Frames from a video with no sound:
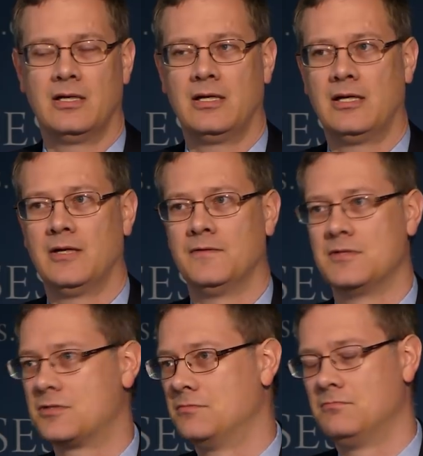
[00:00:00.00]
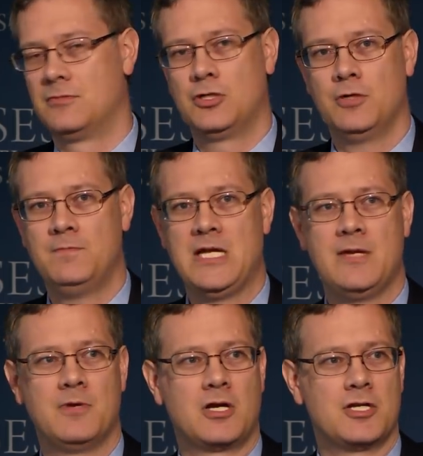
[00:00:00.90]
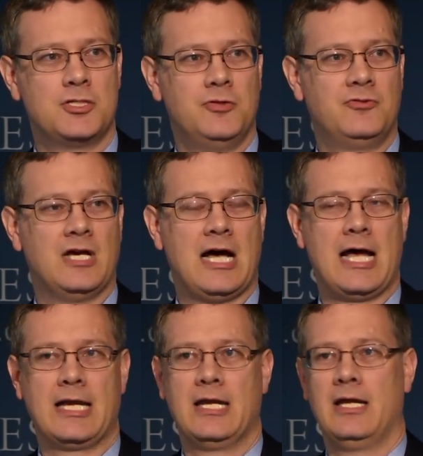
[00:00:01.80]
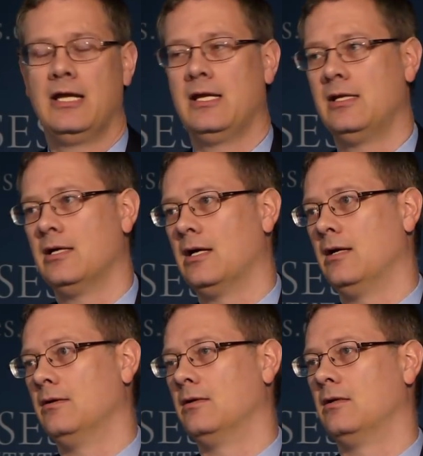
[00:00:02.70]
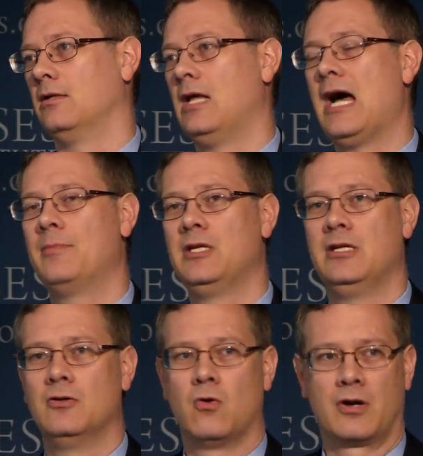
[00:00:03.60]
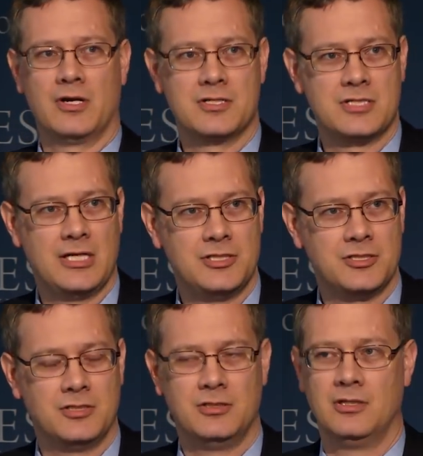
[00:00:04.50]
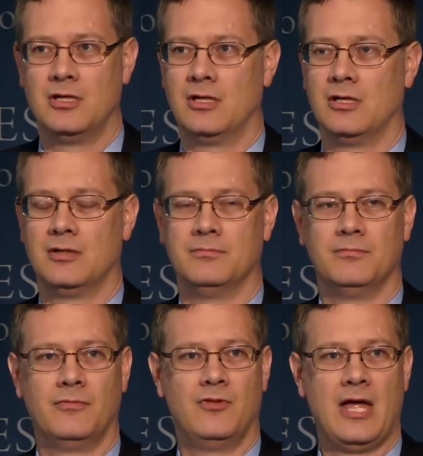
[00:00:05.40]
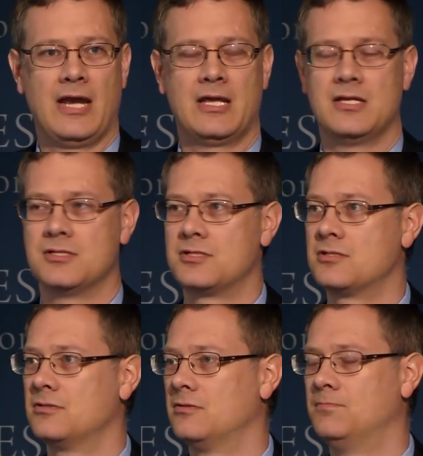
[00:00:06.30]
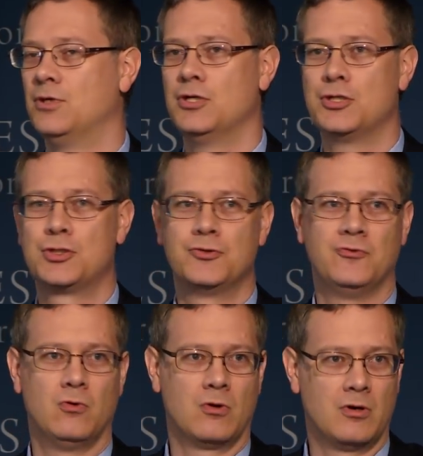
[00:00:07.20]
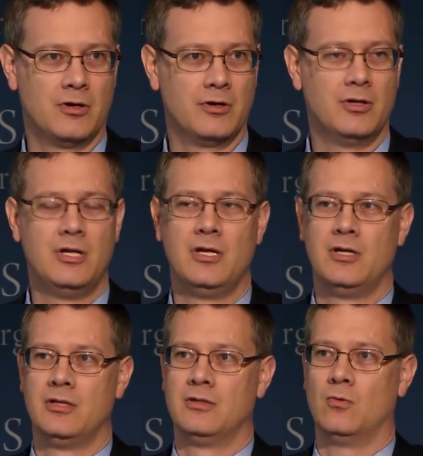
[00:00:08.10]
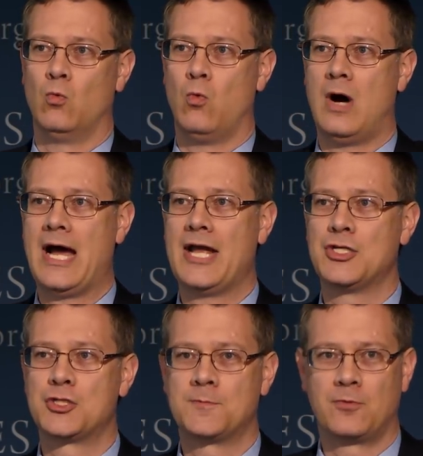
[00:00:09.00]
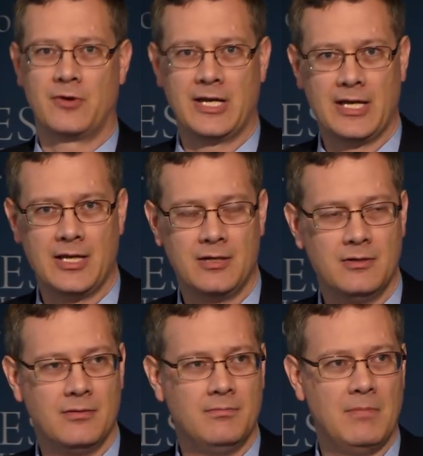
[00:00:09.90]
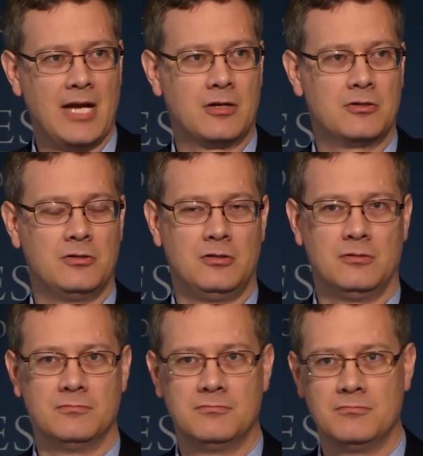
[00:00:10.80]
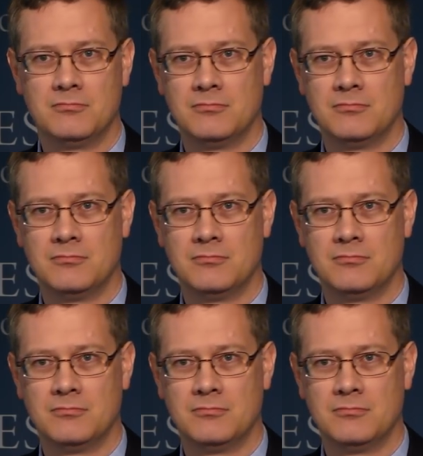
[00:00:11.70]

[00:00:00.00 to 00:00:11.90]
Uh, could be because you've got a, uh, a lobbying organization um, that has pushed for widespread medical,